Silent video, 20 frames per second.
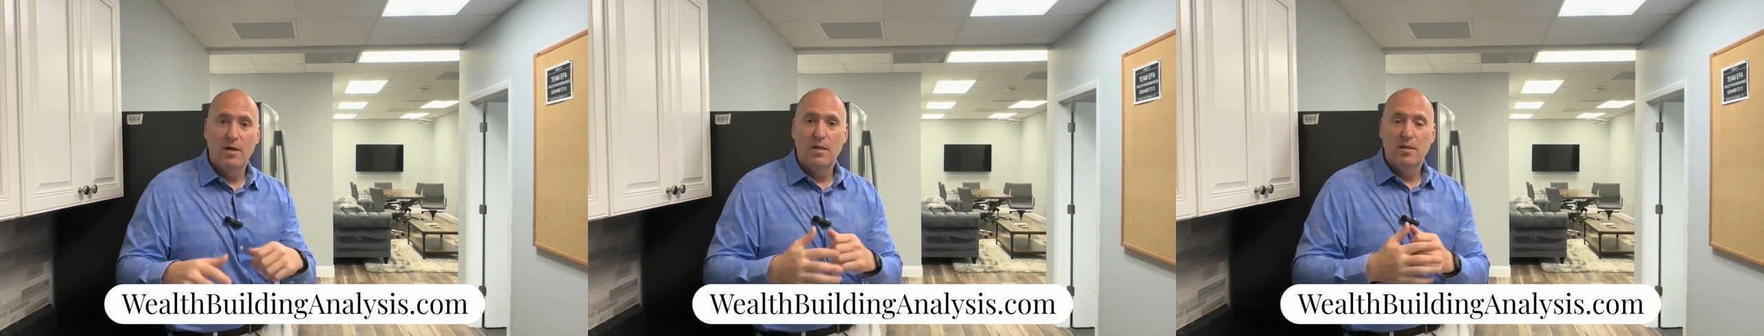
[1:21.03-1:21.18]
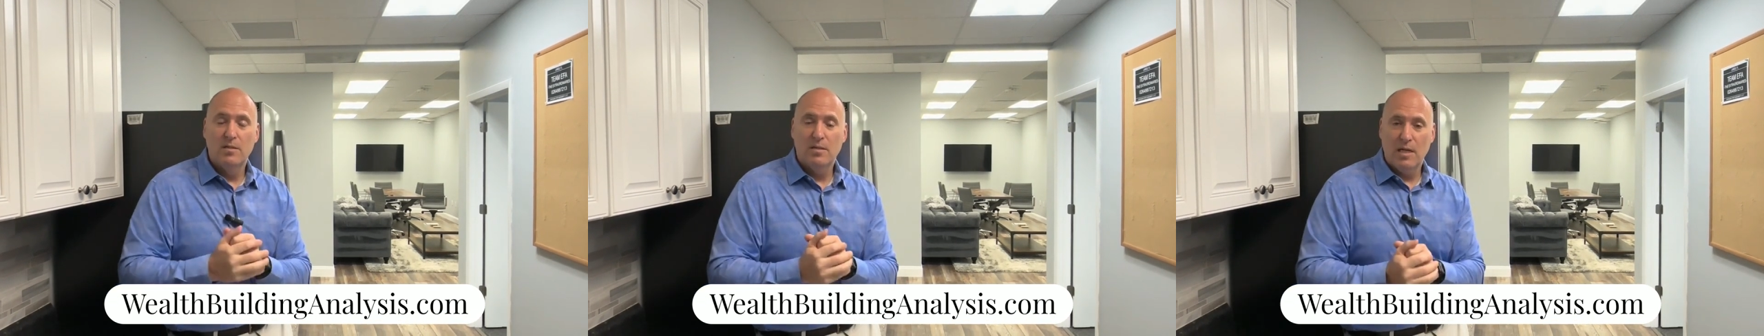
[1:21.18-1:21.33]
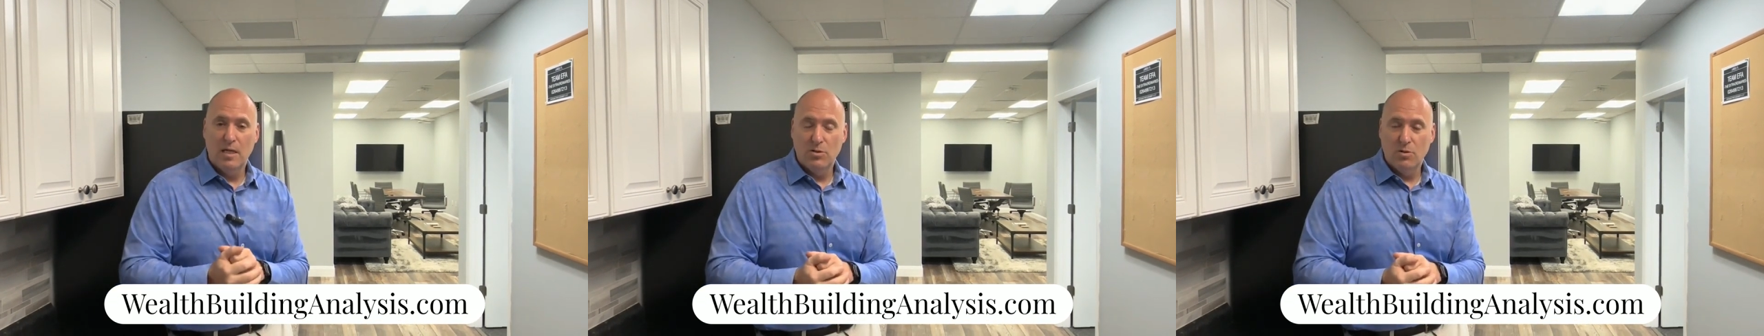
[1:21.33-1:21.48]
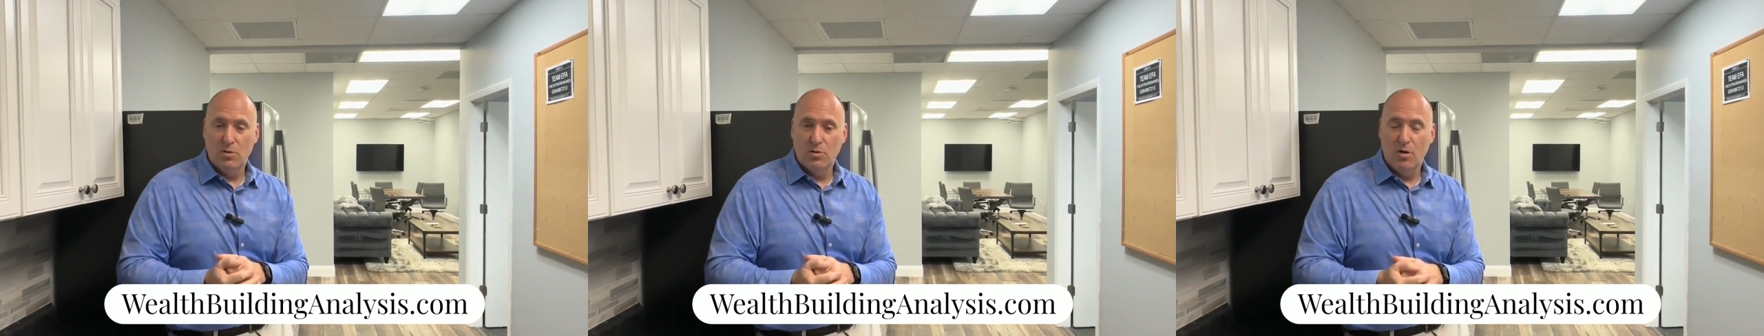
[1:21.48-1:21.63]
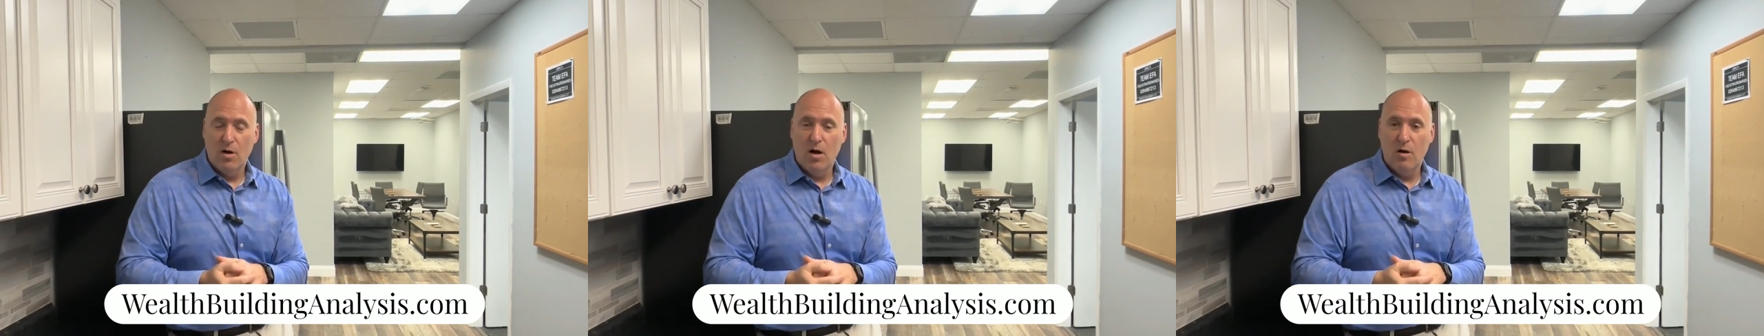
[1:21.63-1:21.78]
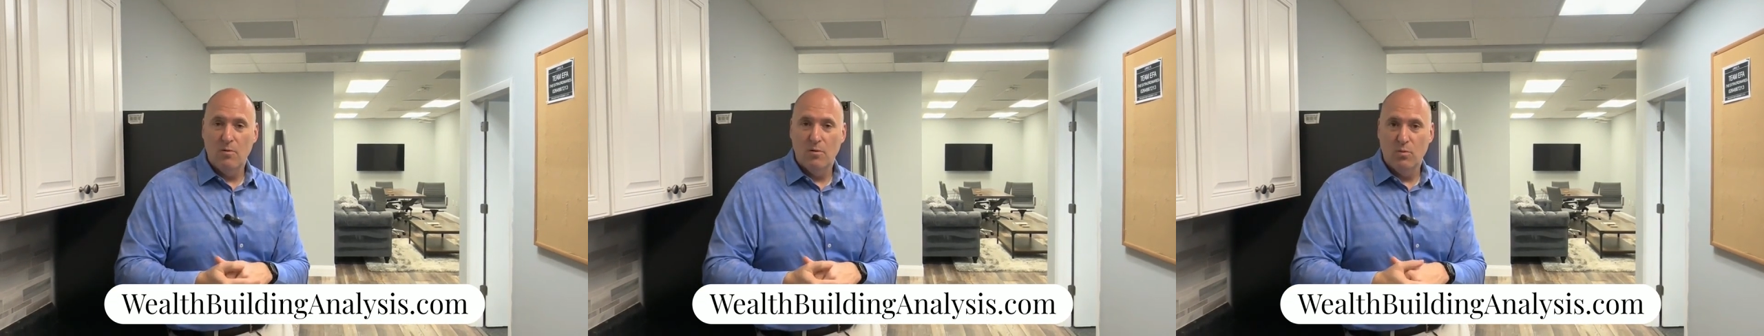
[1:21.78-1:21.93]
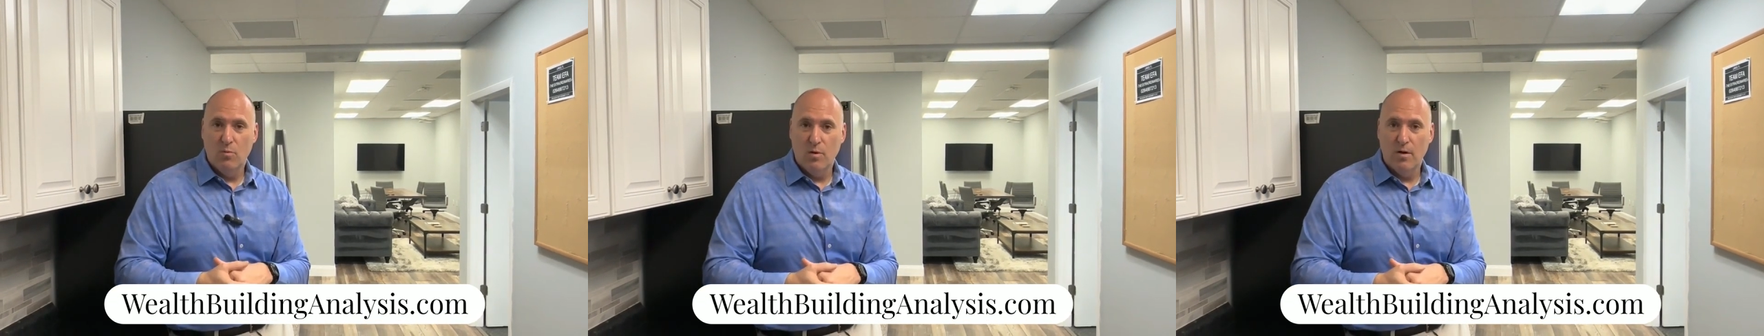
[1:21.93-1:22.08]
schedule a
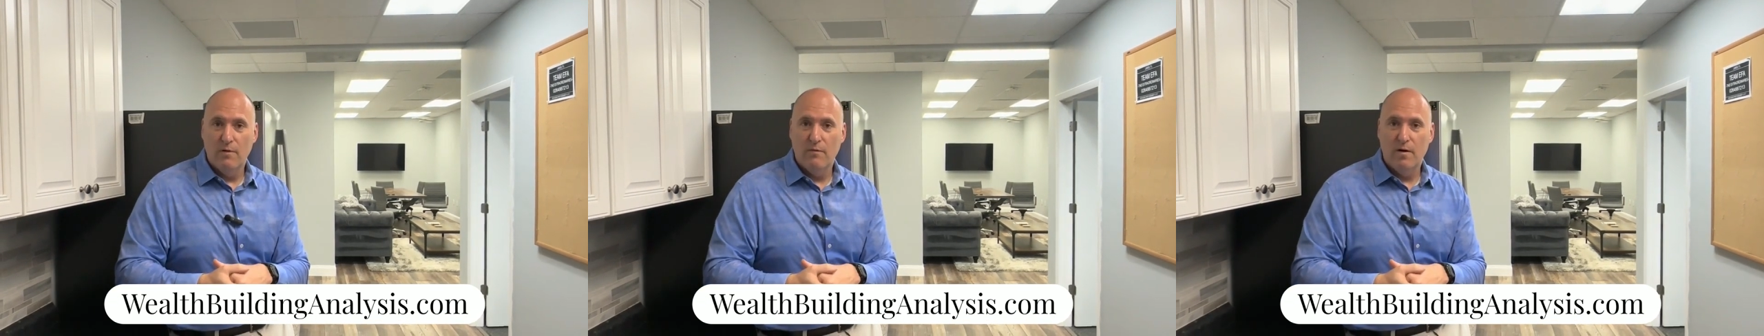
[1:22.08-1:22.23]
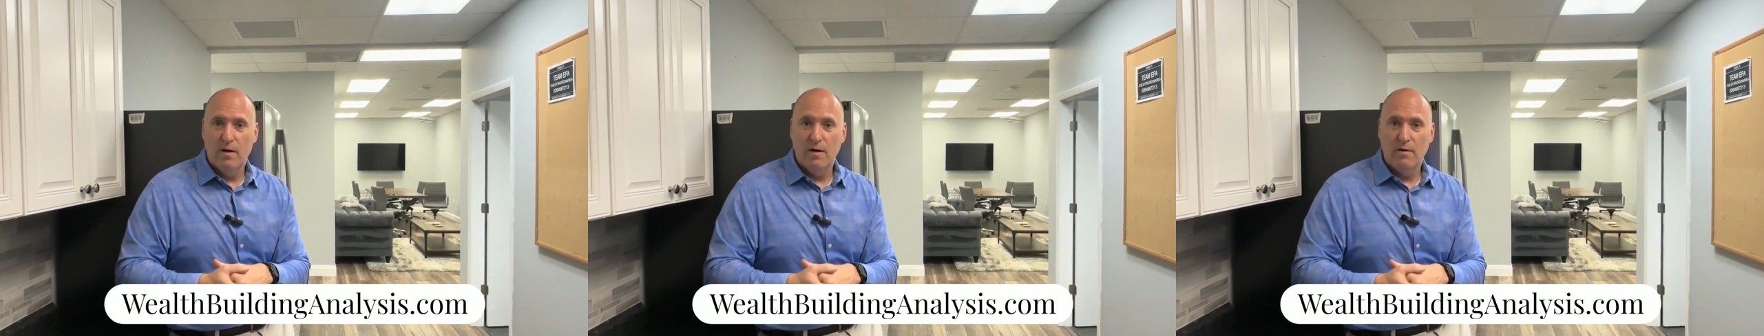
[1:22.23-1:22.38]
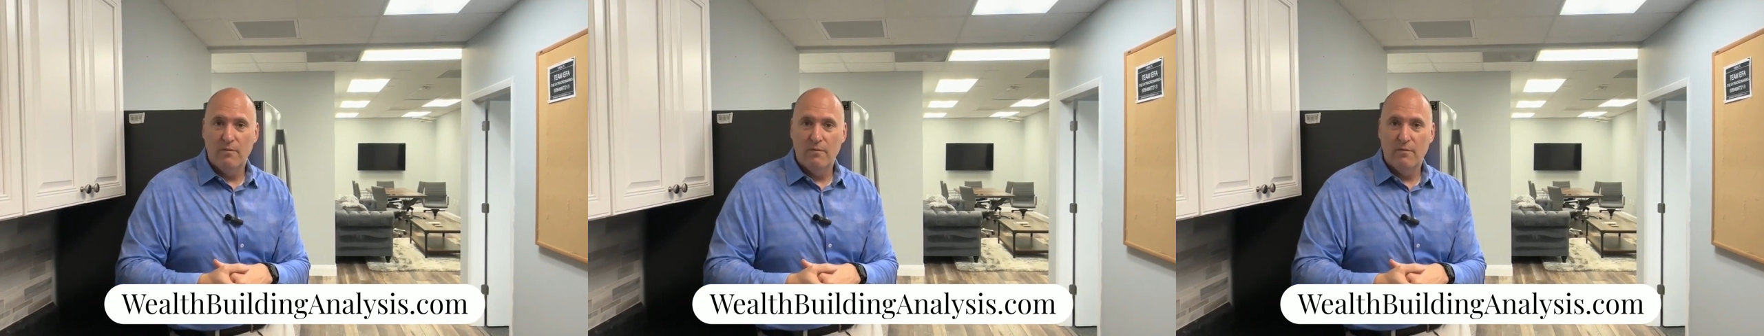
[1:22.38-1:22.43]
call with one of our